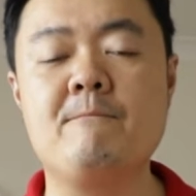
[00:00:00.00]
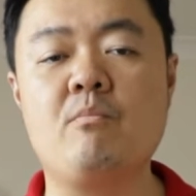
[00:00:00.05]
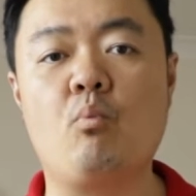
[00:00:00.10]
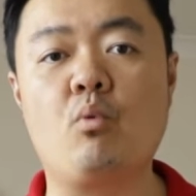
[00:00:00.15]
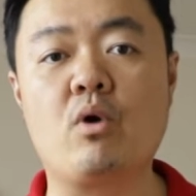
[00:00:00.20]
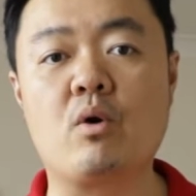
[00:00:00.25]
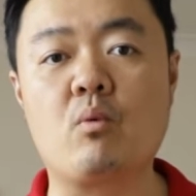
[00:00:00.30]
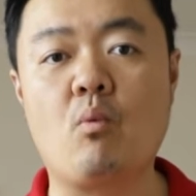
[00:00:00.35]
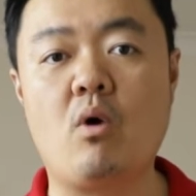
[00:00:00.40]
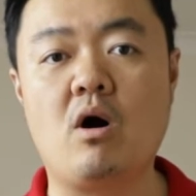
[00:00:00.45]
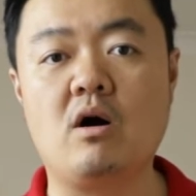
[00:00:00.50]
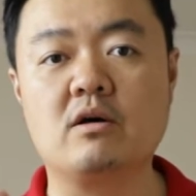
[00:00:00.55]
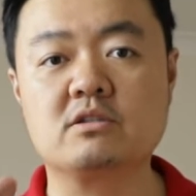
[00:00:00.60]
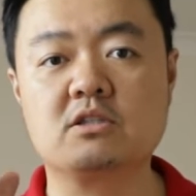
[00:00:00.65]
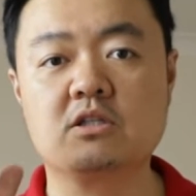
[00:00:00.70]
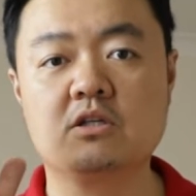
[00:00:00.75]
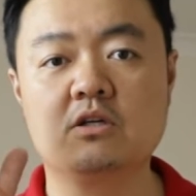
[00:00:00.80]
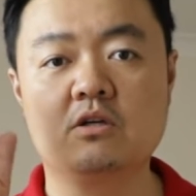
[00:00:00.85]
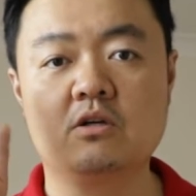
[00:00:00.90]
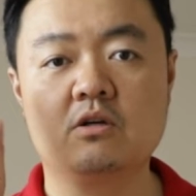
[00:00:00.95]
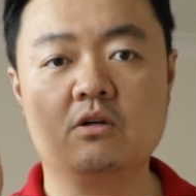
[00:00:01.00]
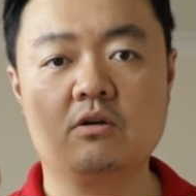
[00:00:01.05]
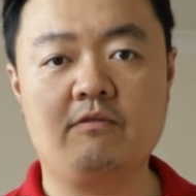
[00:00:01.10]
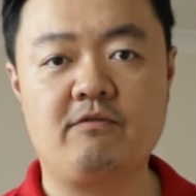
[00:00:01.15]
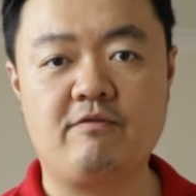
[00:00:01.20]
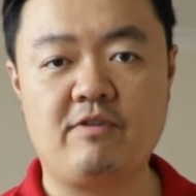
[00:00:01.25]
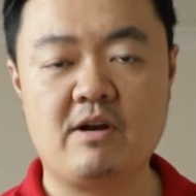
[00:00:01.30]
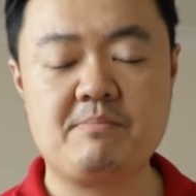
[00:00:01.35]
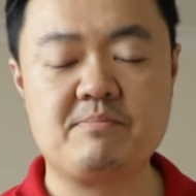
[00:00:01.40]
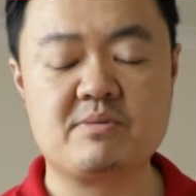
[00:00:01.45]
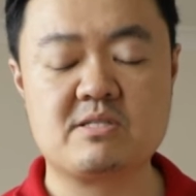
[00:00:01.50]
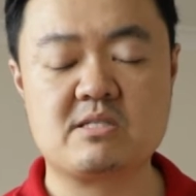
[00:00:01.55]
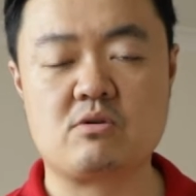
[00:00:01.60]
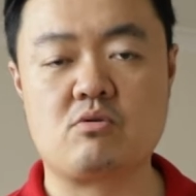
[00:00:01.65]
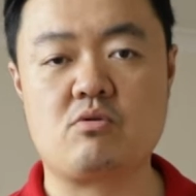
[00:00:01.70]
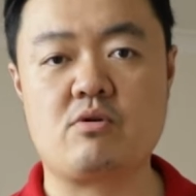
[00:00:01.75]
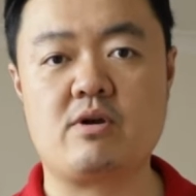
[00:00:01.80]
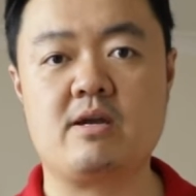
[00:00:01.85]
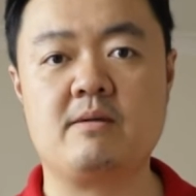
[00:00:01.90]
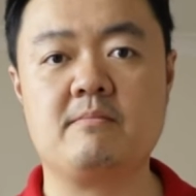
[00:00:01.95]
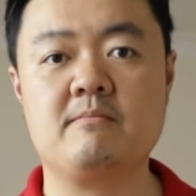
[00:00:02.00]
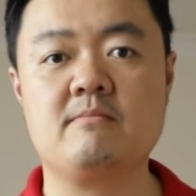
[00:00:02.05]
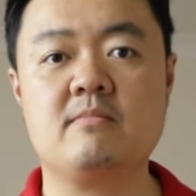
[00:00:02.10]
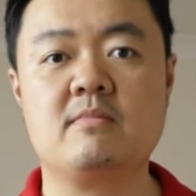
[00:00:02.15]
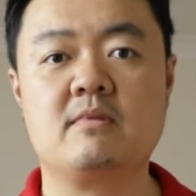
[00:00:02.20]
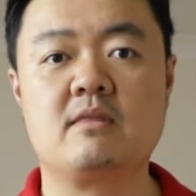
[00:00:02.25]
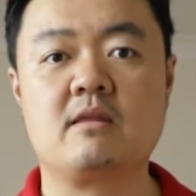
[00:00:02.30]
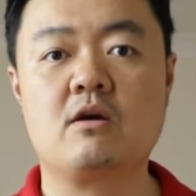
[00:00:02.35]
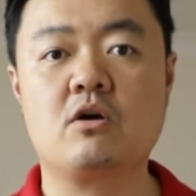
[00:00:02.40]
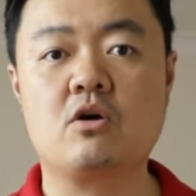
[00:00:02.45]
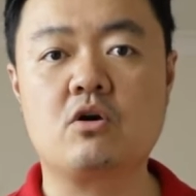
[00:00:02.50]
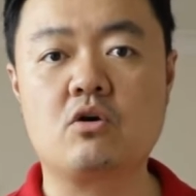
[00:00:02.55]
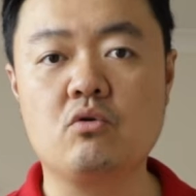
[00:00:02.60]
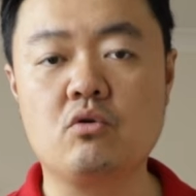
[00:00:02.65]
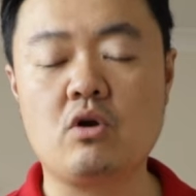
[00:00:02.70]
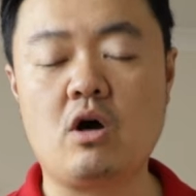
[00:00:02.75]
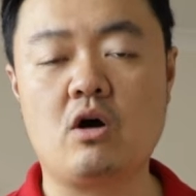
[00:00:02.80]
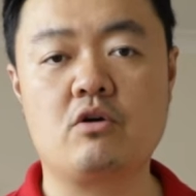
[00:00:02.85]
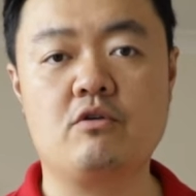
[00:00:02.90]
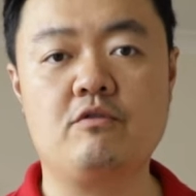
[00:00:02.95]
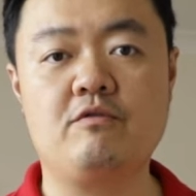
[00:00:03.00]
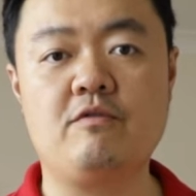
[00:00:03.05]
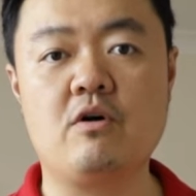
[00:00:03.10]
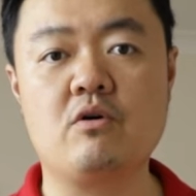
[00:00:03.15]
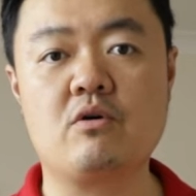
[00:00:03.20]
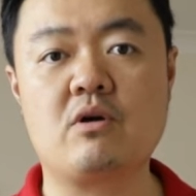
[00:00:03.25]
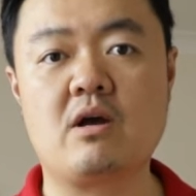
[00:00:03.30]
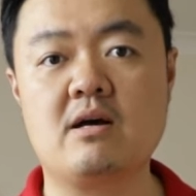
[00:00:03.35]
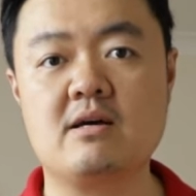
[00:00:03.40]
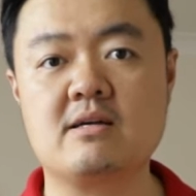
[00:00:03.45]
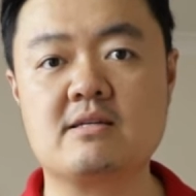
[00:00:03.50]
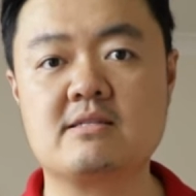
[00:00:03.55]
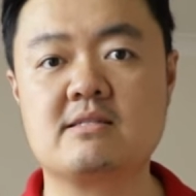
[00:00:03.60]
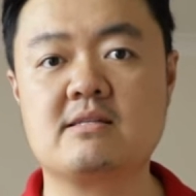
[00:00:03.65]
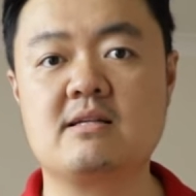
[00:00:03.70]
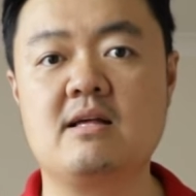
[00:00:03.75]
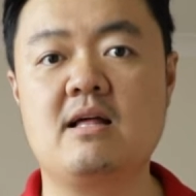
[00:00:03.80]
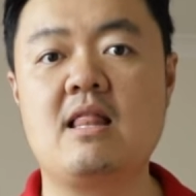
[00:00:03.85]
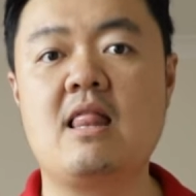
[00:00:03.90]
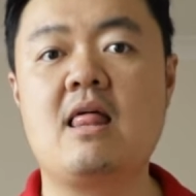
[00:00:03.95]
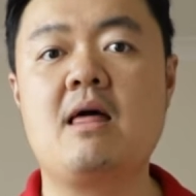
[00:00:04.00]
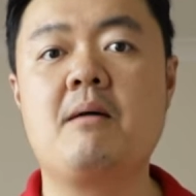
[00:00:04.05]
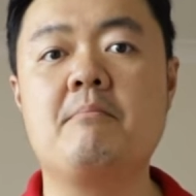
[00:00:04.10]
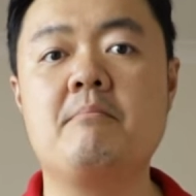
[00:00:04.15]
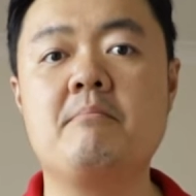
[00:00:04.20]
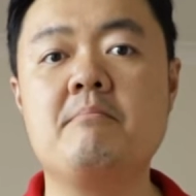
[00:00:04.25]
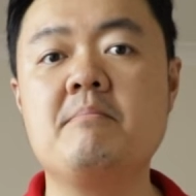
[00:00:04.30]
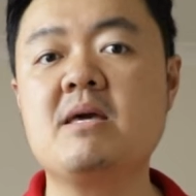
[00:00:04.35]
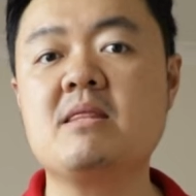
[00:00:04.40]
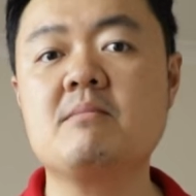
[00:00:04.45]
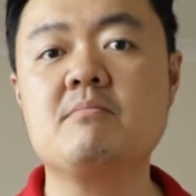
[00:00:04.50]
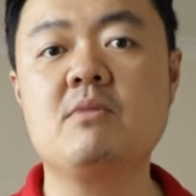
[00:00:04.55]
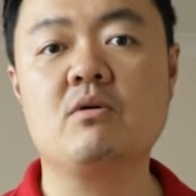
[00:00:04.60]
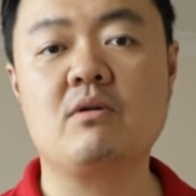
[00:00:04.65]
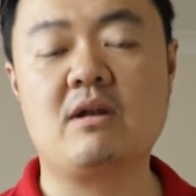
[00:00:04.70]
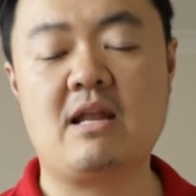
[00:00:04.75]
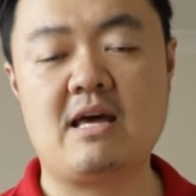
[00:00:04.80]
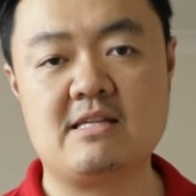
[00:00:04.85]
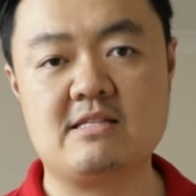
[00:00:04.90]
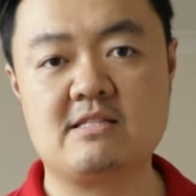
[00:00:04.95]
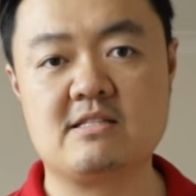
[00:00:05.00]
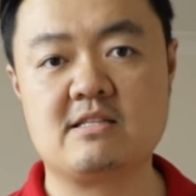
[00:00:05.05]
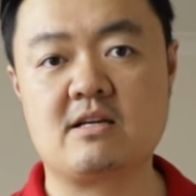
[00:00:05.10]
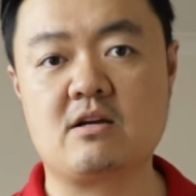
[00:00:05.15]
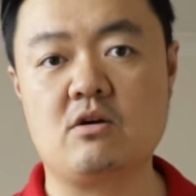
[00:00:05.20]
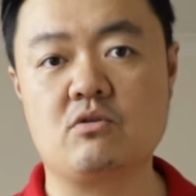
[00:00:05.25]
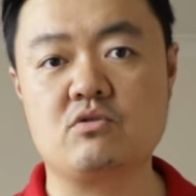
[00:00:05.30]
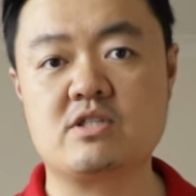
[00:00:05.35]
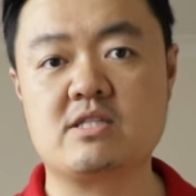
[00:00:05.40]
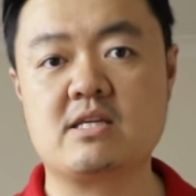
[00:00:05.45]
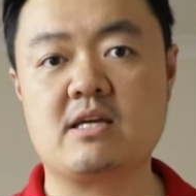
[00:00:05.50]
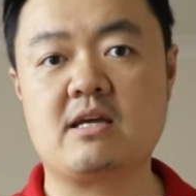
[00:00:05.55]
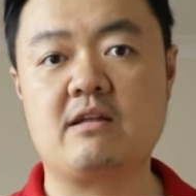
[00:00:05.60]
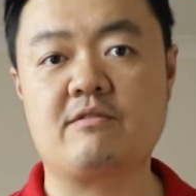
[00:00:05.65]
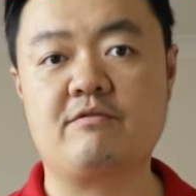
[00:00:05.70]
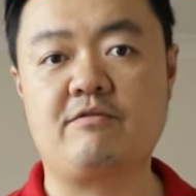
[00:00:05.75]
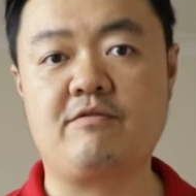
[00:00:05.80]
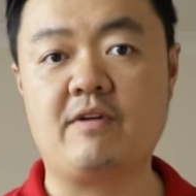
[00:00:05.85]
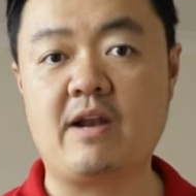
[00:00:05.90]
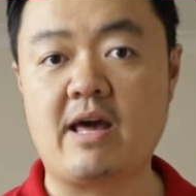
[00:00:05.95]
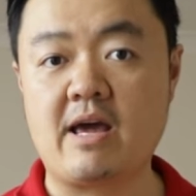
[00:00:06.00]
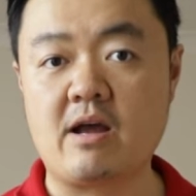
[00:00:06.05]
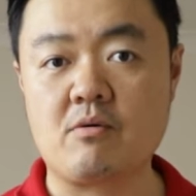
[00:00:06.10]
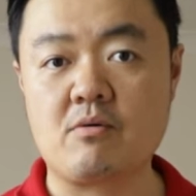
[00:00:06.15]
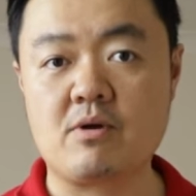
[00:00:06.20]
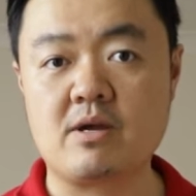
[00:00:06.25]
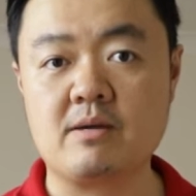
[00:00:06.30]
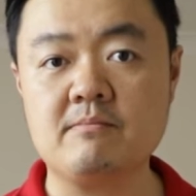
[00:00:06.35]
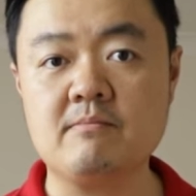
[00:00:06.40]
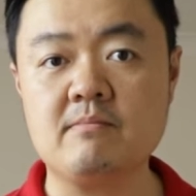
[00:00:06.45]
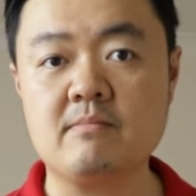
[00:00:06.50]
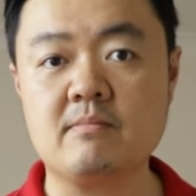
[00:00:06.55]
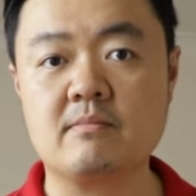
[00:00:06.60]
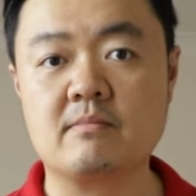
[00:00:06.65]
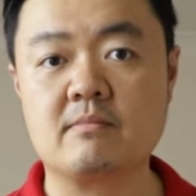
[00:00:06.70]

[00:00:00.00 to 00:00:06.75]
we want flip screen, good autofocus, minimal lens ghosting and flaring,